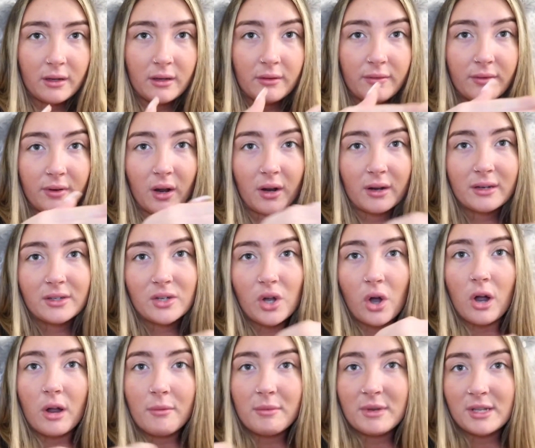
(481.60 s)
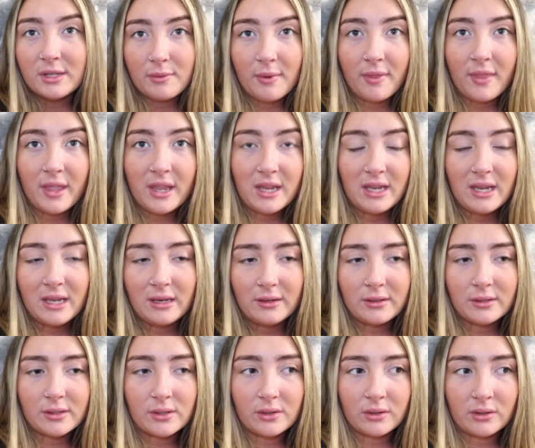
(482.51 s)
of like timings when they eat
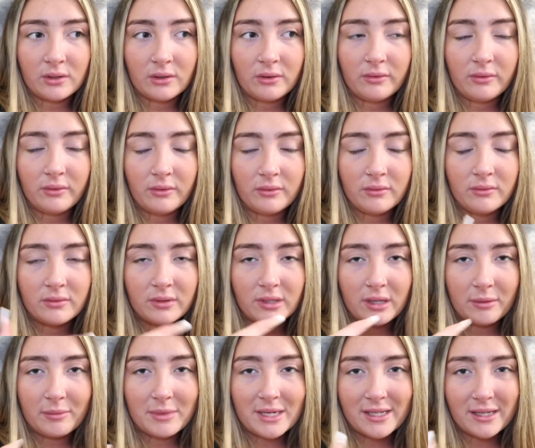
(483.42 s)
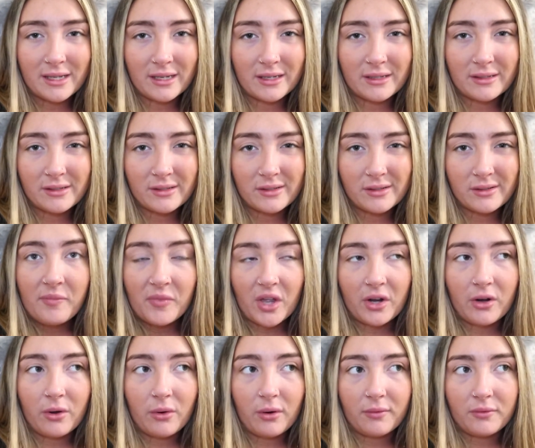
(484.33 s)
and stuff. Does that make sense? I
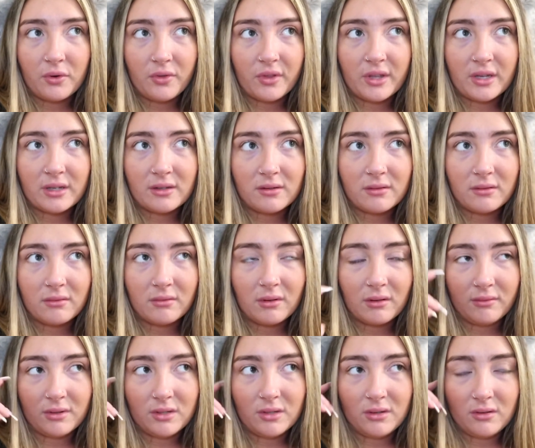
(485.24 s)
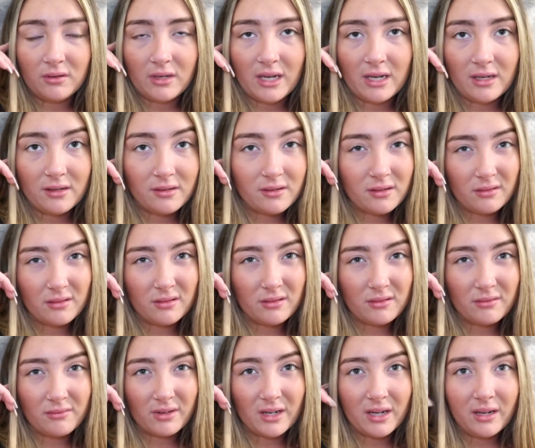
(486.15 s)
know I've done this over 2 days, so it
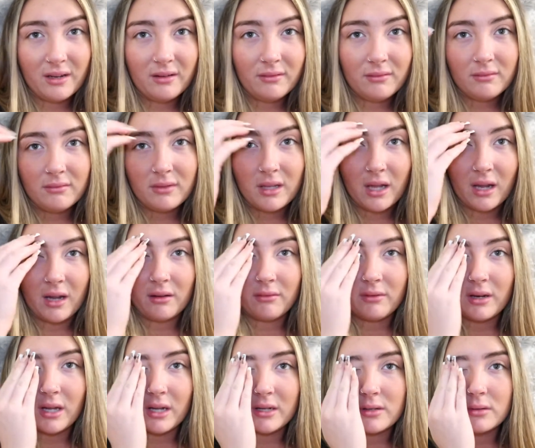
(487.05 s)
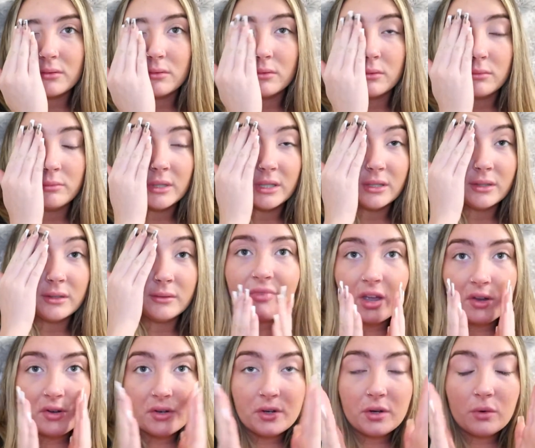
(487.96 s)
doesn't really count at all, but
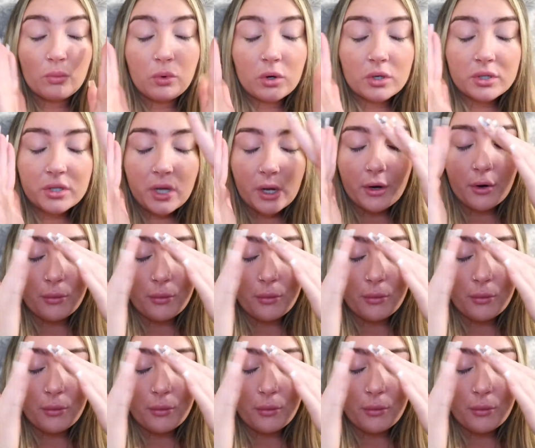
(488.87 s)
I don't know what's going